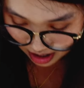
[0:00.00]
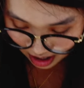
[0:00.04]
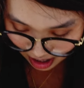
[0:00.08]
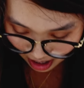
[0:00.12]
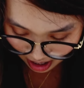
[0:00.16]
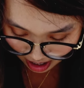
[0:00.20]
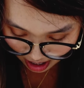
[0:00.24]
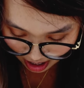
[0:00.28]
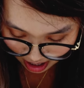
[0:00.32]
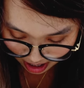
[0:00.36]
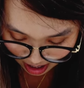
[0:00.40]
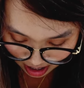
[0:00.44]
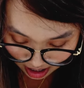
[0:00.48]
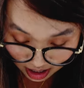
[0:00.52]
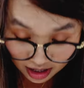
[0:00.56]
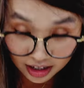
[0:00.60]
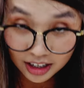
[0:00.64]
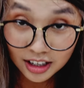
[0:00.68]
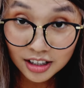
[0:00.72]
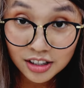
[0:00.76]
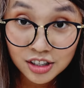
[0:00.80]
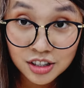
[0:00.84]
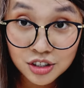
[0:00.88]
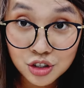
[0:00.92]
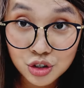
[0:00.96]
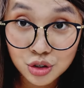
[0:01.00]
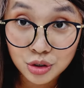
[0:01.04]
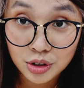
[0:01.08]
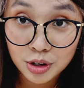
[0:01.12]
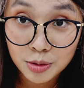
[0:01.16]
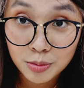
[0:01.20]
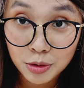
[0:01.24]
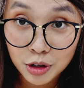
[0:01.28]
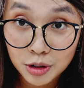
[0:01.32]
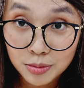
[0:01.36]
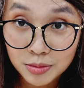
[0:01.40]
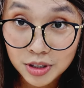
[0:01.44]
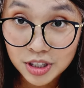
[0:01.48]
And it's
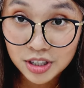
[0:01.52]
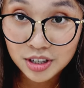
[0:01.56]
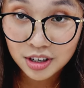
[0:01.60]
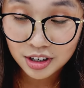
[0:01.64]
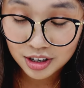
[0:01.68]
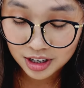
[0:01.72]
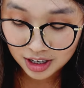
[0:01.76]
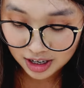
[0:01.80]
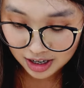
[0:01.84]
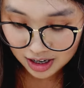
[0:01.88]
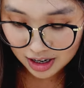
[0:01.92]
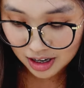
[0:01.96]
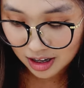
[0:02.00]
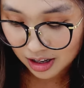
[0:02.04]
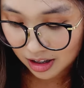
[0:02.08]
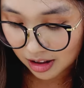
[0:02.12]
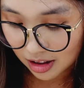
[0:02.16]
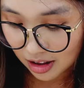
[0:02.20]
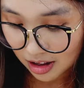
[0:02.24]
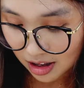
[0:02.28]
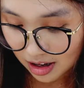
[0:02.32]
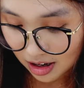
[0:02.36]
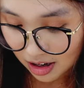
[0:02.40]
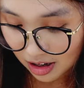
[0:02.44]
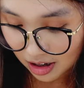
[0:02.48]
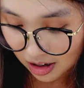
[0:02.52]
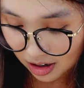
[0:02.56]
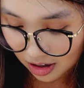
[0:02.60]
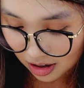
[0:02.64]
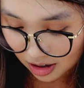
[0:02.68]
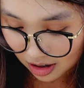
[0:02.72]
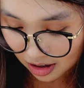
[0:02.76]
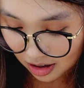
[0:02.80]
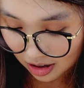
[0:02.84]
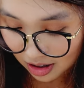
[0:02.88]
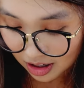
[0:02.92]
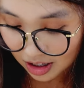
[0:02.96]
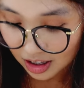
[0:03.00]
durable material.
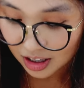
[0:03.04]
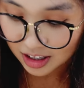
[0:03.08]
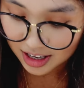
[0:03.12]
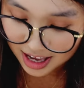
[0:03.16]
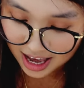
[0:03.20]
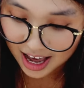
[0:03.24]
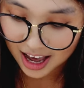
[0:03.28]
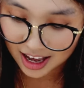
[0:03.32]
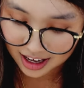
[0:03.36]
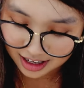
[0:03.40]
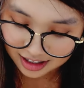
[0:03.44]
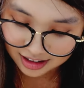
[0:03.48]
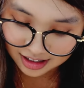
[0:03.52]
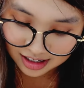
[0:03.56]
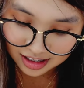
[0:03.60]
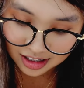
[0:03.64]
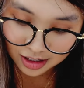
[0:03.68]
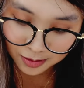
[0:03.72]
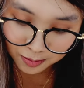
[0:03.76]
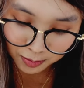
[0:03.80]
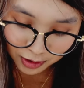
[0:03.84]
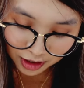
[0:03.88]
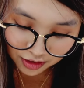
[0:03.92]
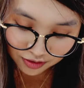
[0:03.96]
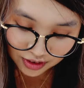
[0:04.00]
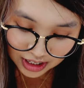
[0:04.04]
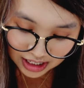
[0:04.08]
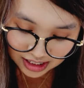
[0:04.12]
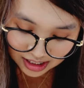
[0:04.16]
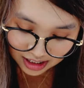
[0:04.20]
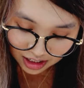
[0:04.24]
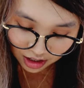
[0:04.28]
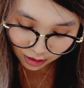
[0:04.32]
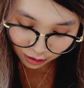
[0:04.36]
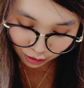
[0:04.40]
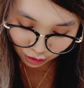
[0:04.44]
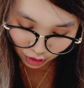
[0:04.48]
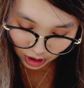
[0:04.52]
Yeah, it is
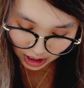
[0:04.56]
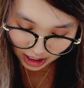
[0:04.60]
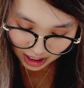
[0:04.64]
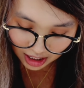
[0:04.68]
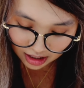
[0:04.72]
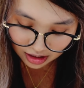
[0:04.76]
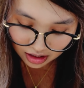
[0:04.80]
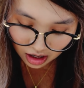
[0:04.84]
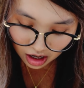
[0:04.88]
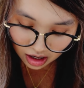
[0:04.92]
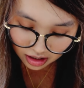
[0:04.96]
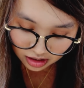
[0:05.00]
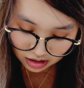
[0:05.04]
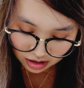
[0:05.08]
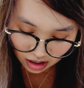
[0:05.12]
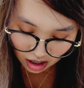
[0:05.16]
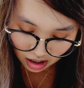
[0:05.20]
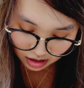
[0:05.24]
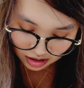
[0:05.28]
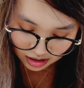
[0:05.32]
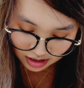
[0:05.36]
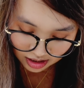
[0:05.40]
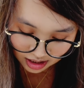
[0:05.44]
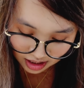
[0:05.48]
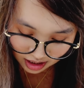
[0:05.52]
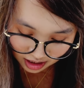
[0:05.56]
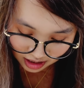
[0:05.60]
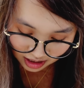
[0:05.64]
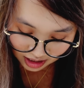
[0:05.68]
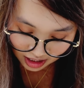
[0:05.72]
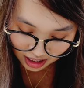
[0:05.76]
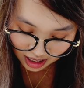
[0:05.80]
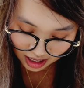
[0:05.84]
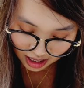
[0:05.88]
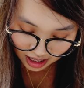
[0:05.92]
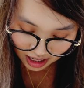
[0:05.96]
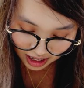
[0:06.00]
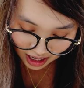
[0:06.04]
PVC free, non-toxic,
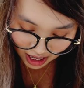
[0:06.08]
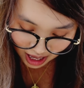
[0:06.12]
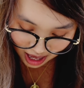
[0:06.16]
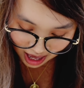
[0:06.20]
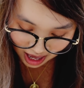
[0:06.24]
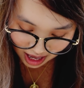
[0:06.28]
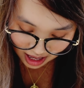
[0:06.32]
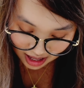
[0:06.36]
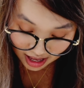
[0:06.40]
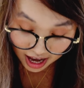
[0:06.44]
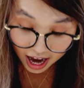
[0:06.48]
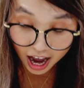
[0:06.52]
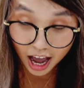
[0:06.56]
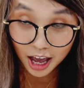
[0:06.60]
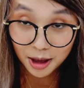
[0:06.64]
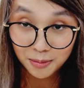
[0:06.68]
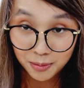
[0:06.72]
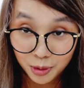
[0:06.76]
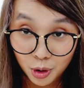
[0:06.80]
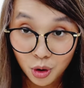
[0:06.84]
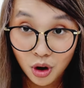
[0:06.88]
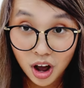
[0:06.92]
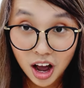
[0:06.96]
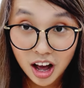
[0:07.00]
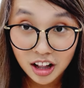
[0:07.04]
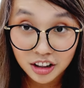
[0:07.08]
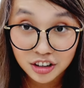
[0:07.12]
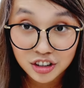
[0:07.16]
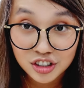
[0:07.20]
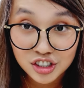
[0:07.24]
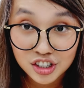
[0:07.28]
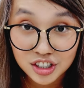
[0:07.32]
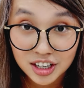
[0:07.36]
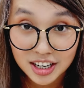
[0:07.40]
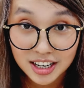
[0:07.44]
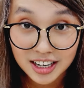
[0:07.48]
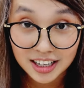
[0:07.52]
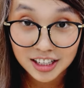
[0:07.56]
and
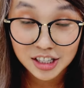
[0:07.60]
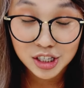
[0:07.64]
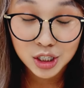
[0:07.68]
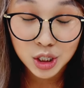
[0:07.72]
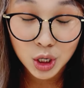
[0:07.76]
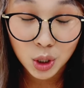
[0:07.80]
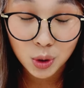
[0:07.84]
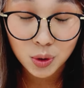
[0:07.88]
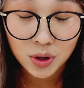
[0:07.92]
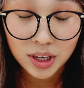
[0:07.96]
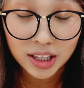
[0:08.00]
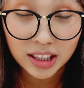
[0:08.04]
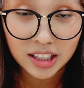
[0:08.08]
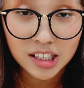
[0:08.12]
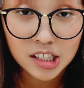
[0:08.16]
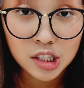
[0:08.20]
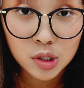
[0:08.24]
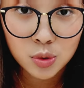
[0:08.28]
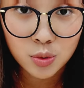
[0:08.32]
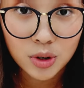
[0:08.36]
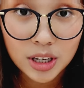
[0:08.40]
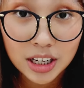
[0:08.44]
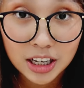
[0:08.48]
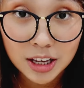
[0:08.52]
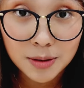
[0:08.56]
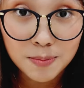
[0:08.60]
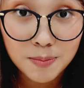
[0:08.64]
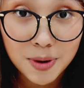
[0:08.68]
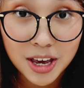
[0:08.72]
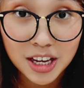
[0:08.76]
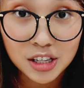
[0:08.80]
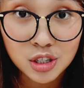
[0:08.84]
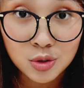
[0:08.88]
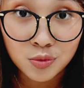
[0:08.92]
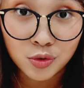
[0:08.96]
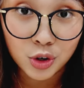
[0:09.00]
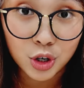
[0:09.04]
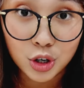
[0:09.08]
hypoallergenic. So it is really
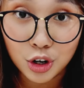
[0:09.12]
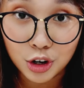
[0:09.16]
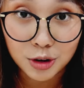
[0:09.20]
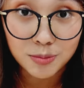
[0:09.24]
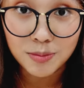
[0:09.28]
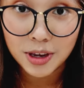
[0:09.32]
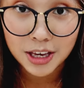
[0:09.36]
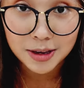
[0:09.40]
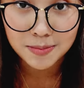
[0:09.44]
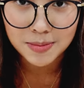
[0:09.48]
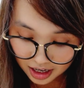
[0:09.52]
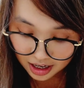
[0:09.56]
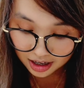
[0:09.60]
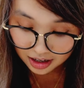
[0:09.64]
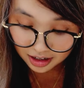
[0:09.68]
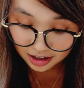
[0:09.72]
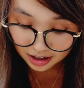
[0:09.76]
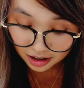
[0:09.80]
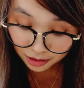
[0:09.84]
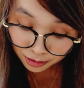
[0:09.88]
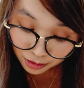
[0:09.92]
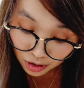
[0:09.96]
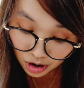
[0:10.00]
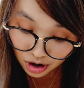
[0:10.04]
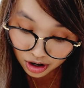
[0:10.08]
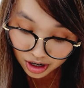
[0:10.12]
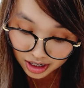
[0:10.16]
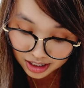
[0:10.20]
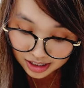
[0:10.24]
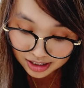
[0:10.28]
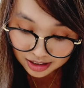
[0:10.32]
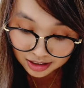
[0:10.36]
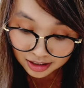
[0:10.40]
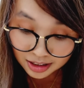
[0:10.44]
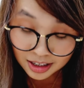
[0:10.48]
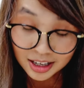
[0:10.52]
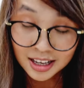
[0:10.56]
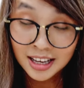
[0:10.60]
best for your baby. And of
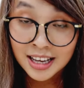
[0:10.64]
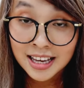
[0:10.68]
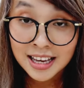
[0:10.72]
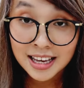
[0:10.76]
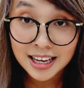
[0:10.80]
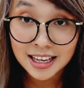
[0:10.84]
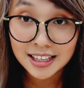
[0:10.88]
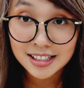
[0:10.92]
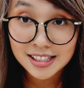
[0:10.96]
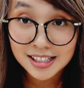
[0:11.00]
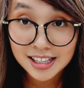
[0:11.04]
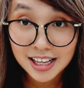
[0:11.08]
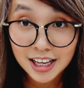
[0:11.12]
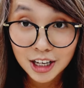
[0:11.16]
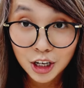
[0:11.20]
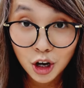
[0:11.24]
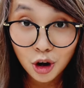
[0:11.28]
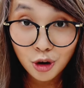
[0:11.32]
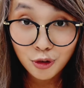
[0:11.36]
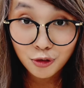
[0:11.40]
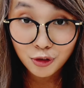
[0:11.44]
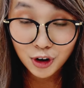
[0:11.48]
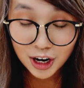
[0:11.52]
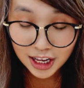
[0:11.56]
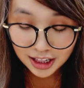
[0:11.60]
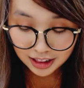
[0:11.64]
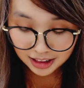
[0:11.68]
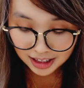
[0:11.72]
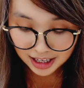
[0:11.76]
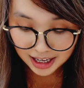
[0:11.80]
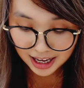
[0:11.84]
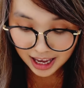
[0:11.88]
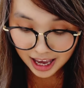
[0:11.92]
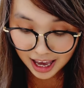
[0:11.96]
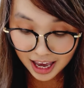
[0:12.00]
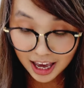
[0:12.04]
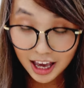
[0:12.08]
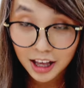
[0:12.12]
course, it's
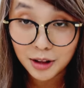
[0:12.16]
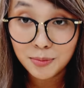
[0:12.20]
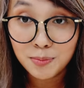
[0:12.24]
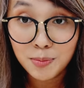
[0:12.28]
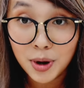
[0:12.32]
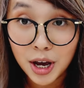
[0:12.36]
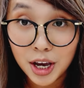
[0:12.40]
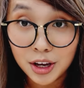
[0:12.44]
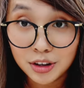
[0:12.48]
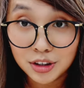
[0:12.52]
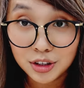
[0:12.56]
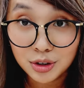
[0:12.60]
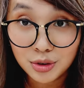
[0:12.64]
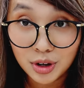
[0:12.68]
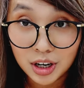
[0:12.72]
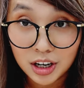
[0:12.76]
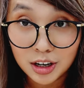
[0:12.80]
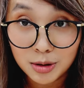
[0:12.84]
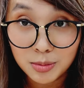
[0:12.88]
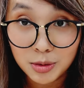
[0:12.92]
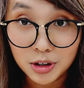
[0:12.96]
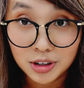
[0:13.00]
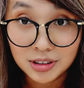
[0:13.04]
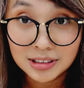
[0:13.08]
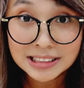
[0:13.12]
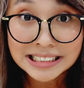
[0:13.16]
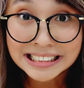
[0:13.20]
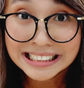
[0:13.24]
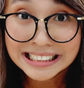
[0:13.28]
eco-friendly and biodegradable.